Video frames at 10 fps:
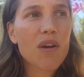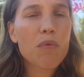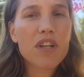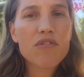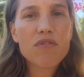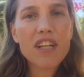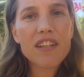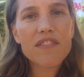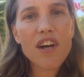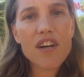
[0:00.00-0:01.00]
what it
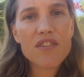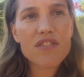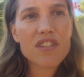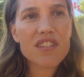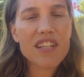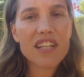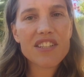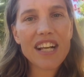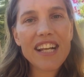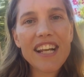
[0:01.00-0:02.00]
really does is that
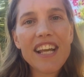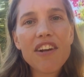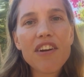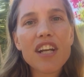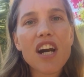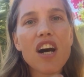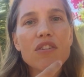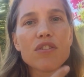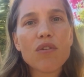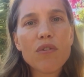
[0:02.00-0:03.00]
it's clearing
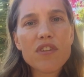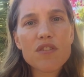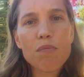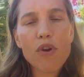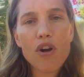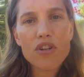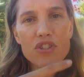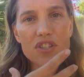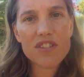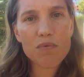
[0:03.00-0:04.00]
out all these
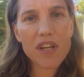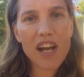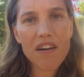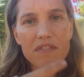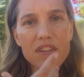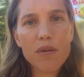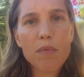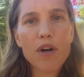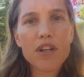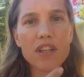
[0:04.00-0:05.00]
blockages we have in the
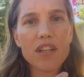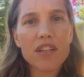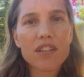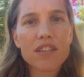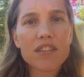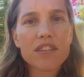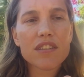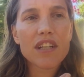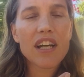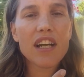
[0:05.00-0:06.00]
body,
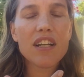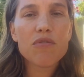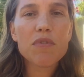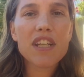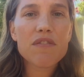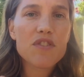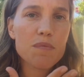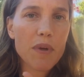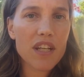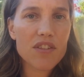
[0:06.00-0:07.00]
and we give
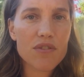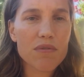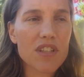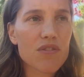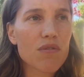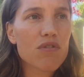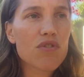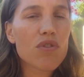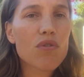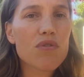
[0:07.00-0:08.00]
space to it.
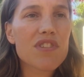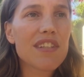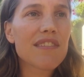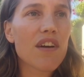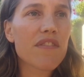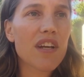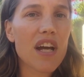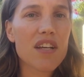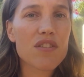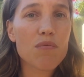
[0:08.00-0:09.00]
So you could see
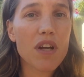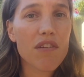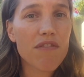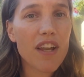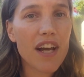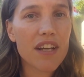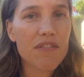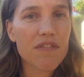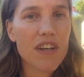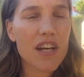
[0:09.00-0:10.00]
Tantra as a way of
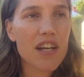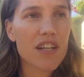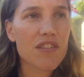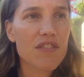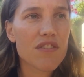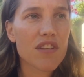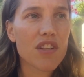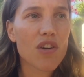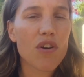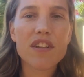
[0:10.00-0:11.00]
life, as,
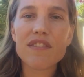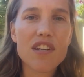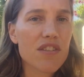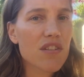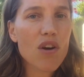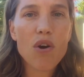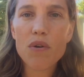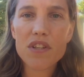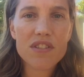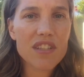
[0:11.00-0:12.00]
you know, it doesn't
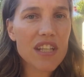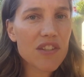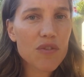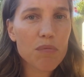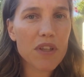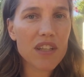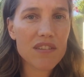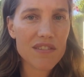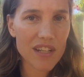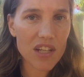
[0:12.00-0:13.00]
always need to
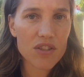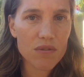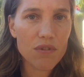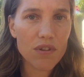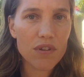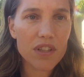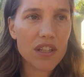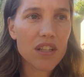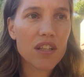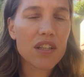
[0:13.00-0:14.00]
be
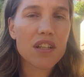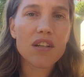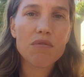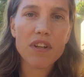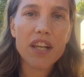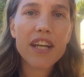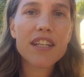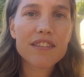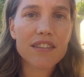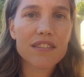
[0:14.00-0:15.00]
sexually
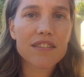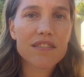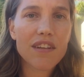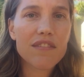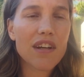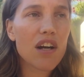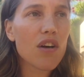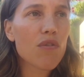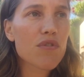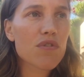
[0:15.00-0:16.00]
related. Tantra
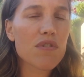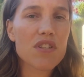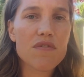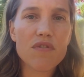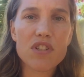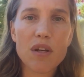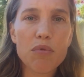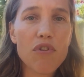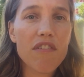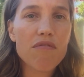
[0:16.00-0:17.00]
also is, for
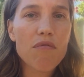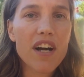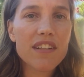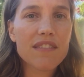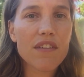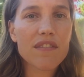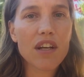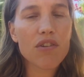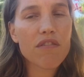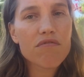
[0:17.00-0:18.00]
example, you have white
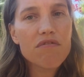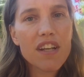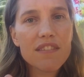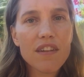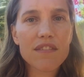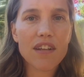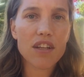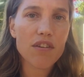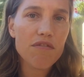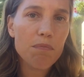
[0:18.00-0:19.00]
Tantra, you have red
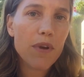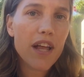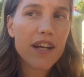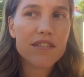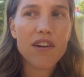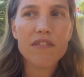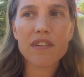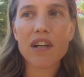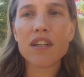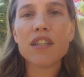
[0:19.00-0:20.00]
Tantra, you have black
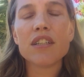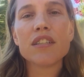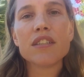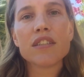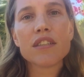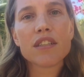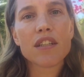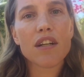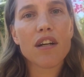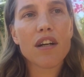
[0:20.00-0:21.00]
Tantra.
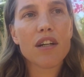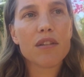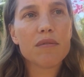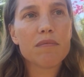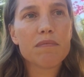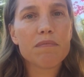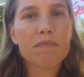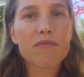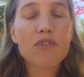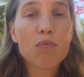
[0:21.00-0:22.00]

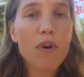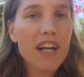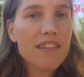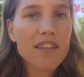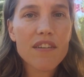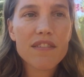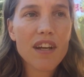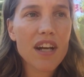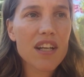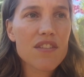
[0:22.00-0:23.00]
The white
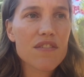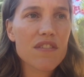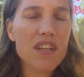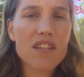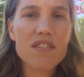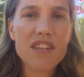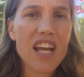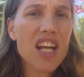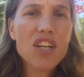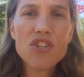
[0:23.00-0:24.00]
Tantra is
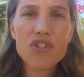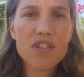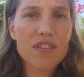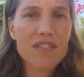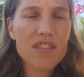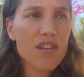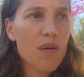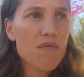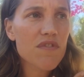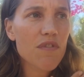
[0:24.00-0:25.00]
ancient. This
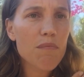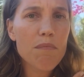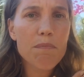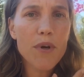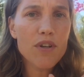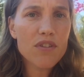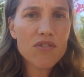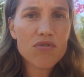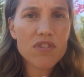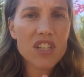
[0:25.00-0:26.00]
comes from
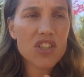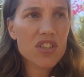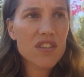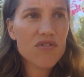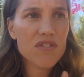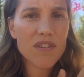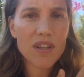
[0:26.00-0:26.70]
Burn tradition,